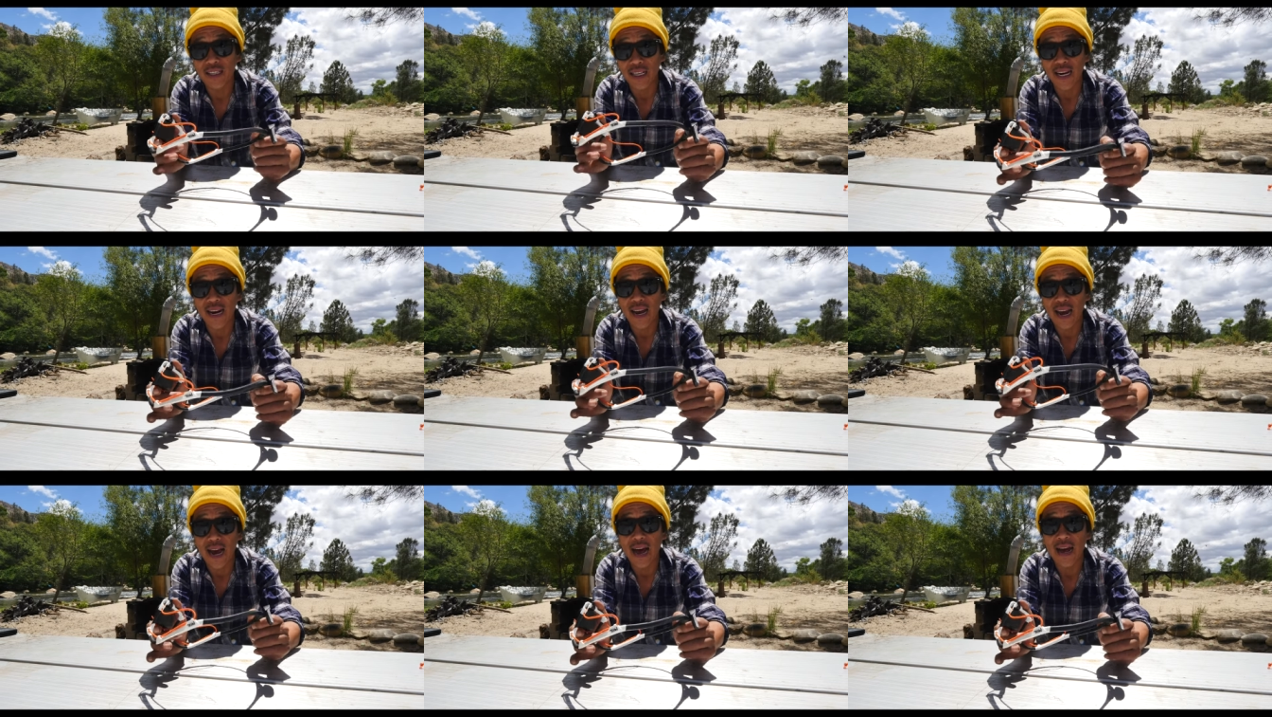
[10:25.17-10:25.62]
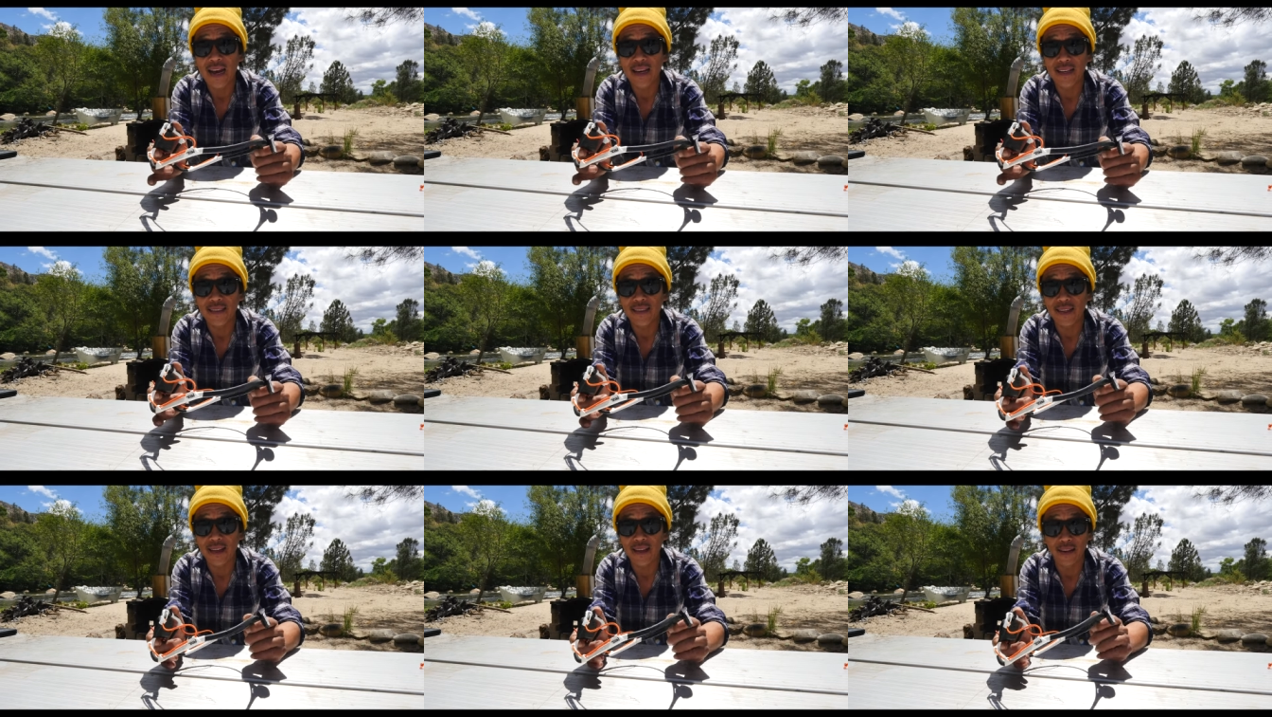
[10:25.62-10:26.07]
that it
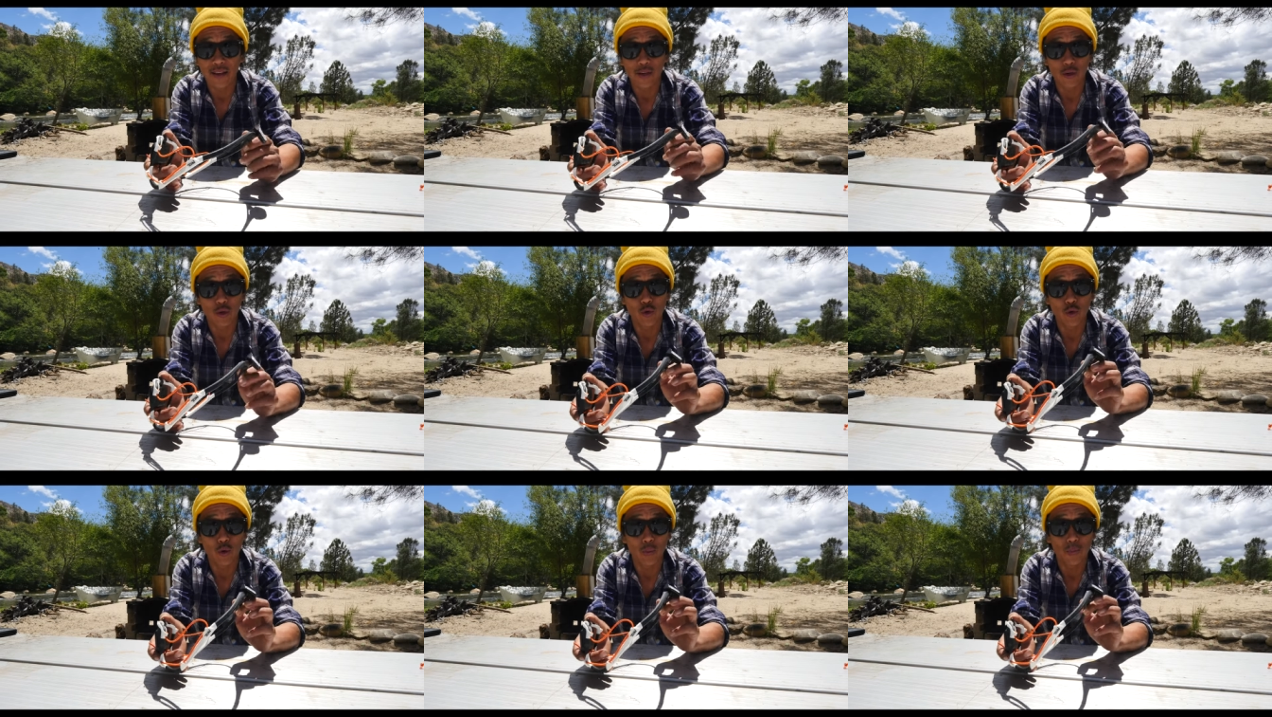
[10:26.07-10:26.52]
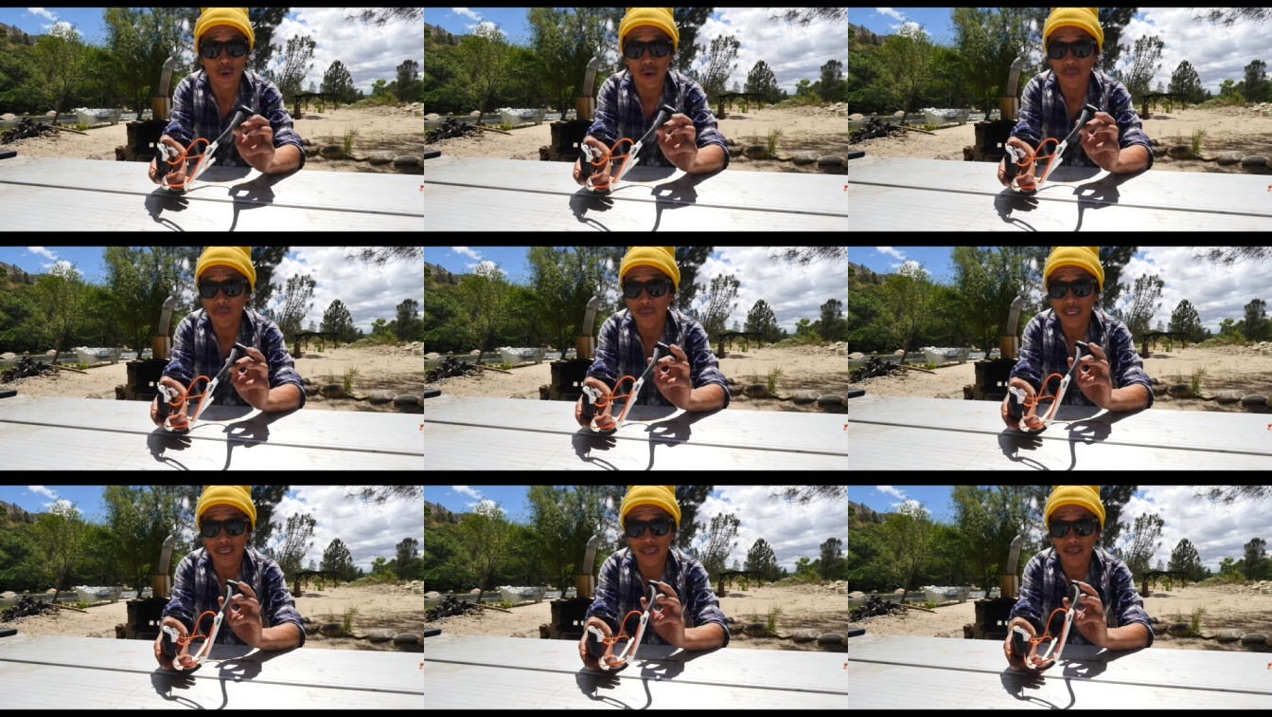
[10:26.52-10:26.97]
has and the dual
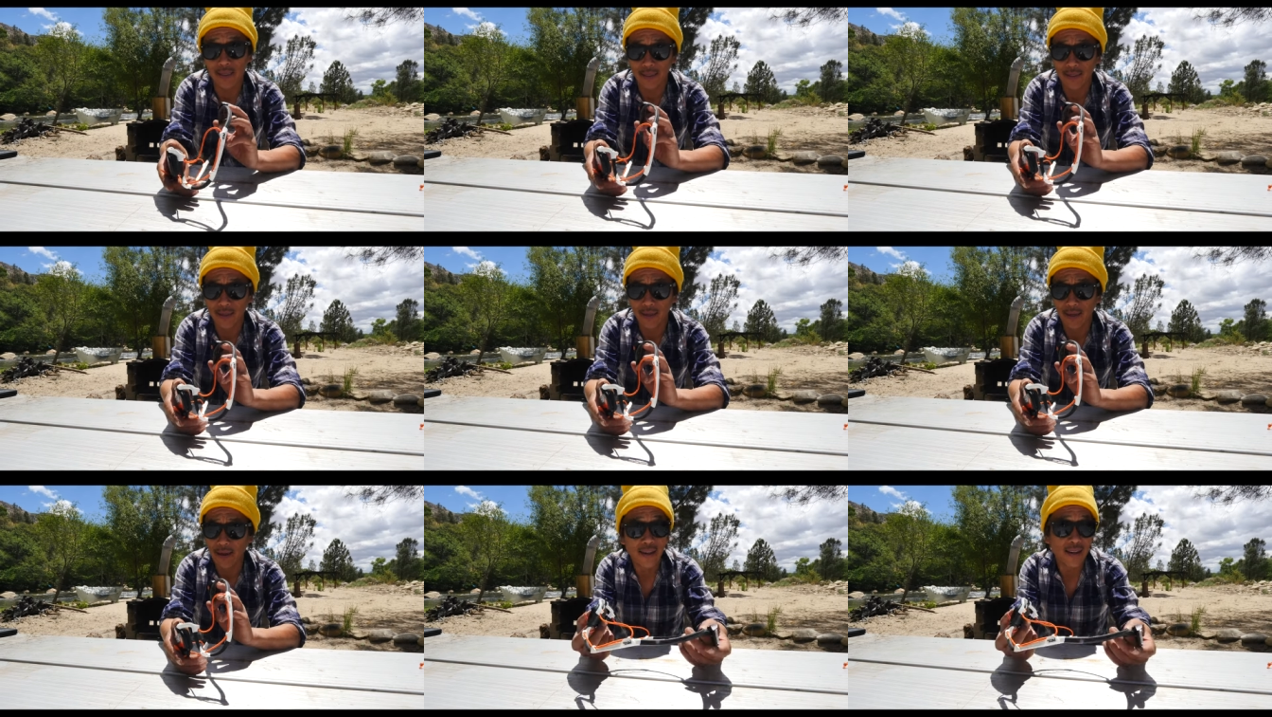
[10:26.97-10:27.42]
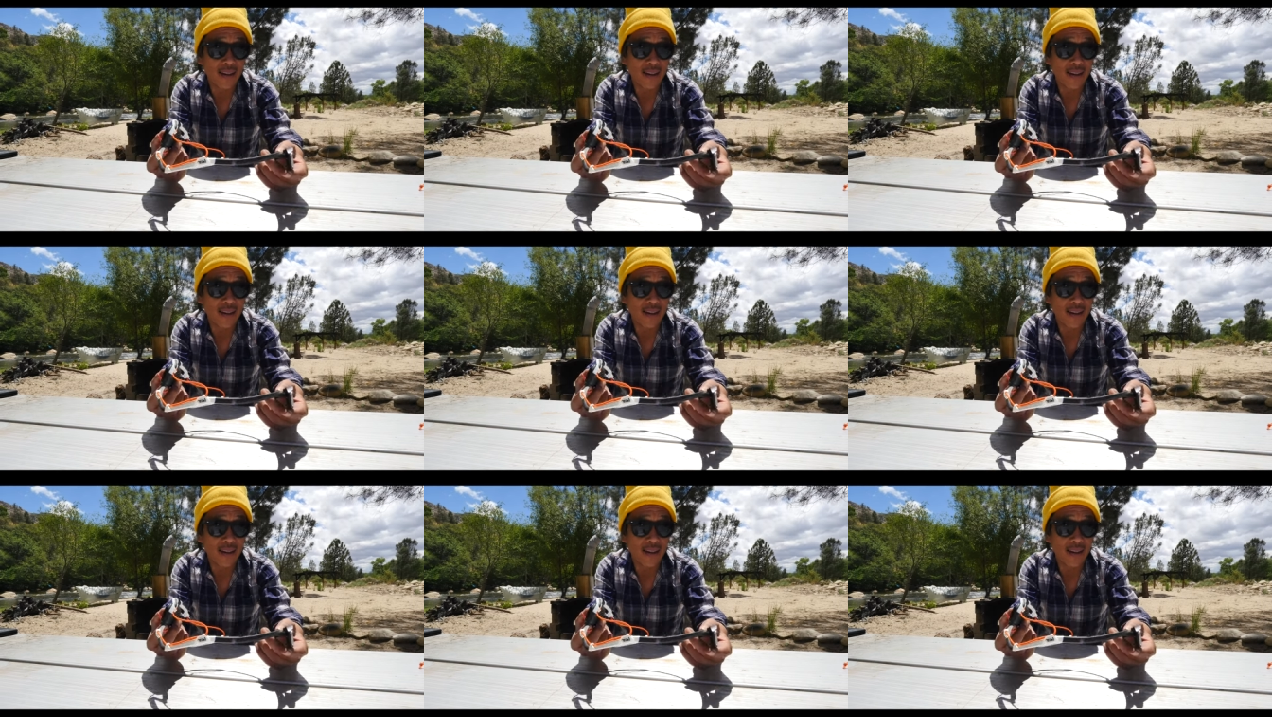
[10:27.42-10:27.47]
purposes,